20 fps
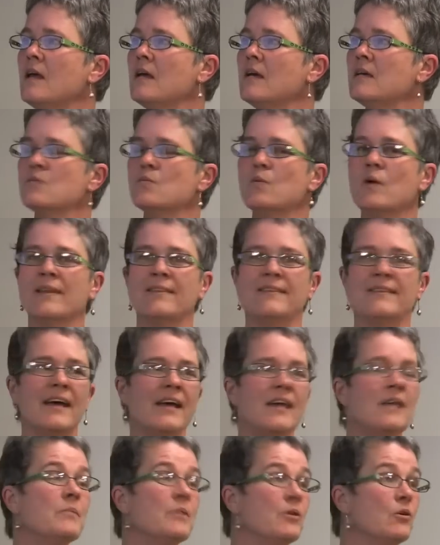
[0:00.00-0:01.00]
is one
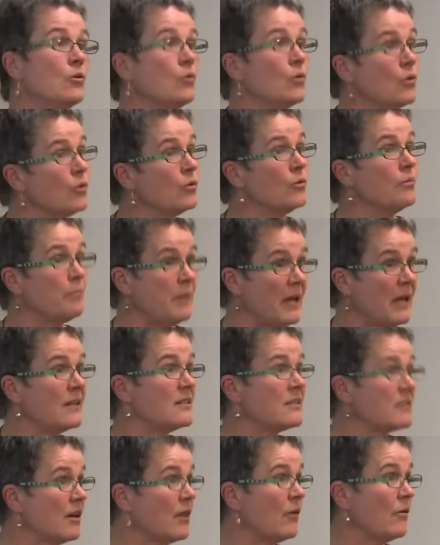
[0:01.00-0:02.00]
neighbour who couldn't bear
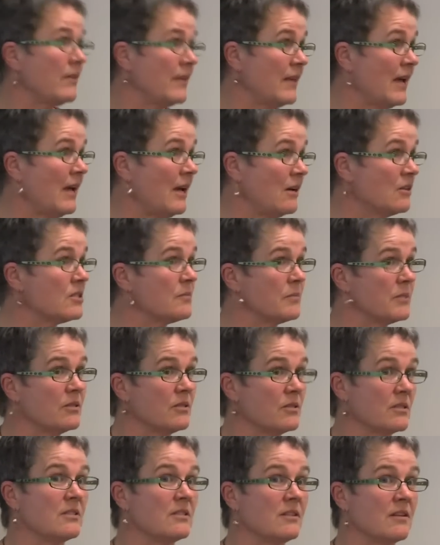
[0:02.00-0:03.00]
to go in the house
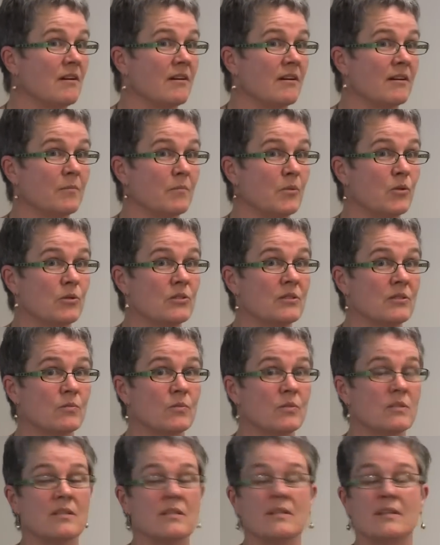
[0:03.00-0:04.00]
because a dying person
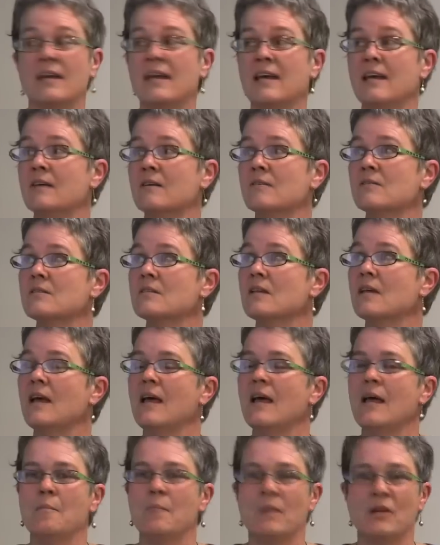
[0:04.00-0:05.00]
was in the house.
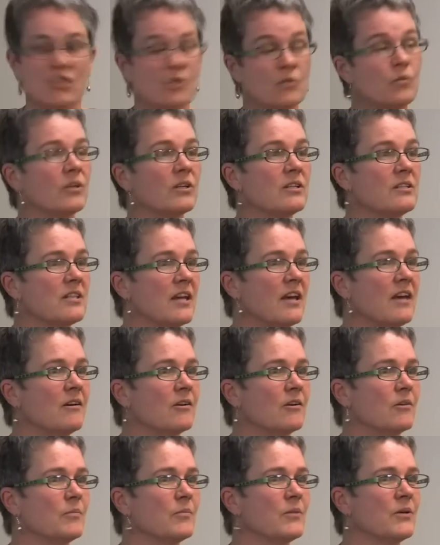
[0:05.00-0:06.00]
But she wanted to
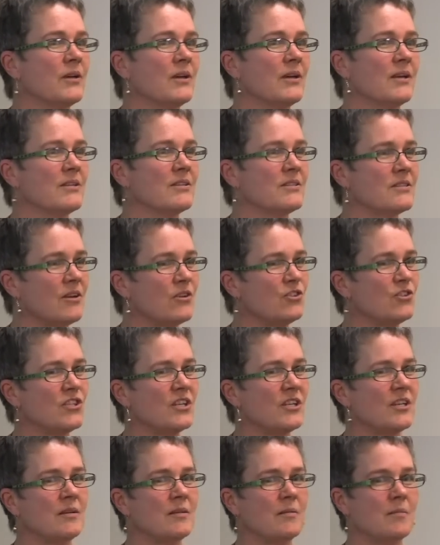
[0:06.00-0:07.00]
help. So
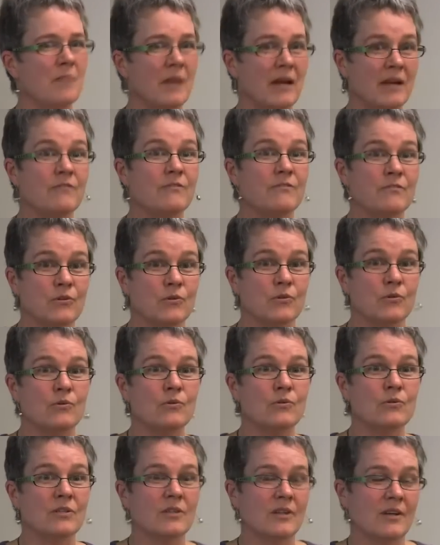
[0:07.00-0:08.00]
she made
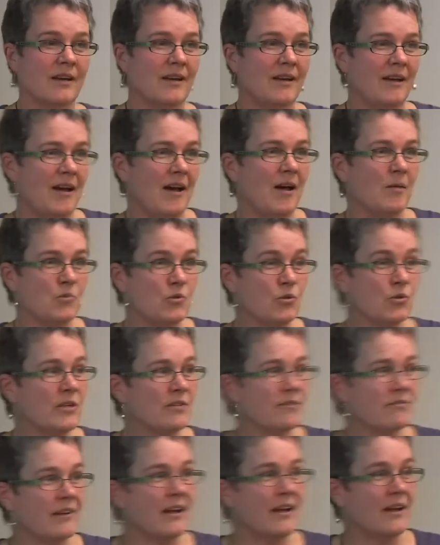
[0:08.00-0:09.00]
food, took
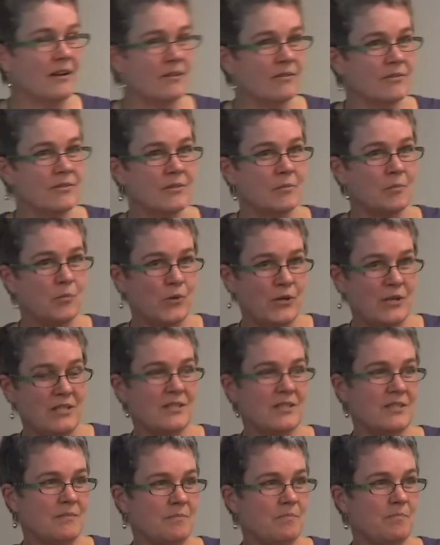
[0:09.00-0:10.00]
it round,
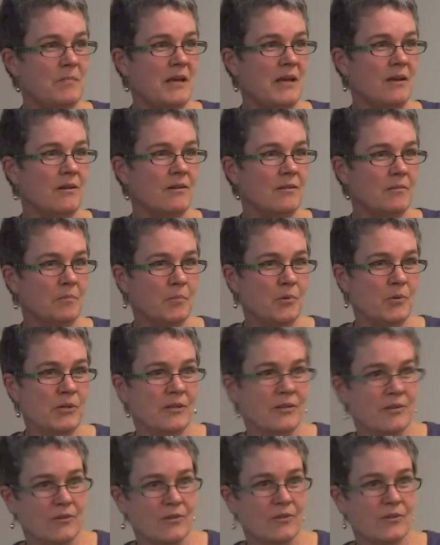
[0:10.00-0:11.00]
pressed the bell, put
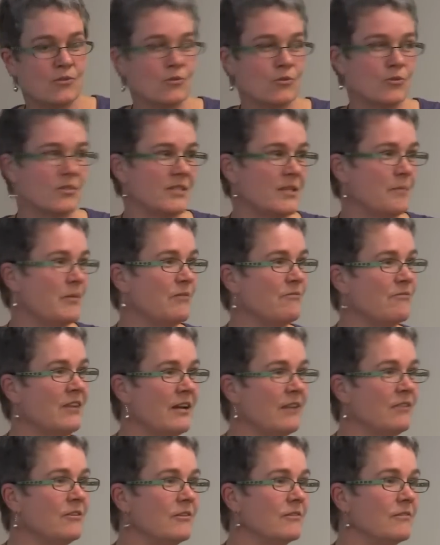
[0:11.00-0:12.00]
it on the doorstep and
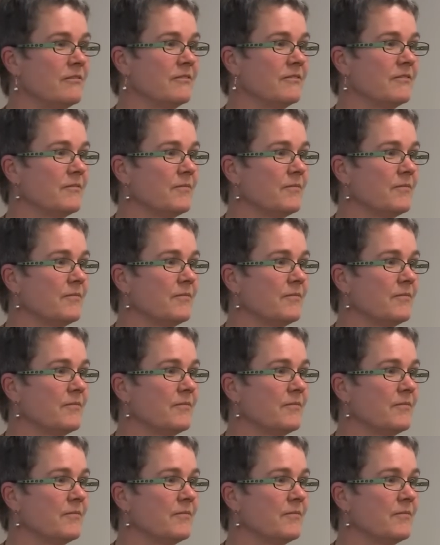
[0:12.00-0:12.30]
ran off.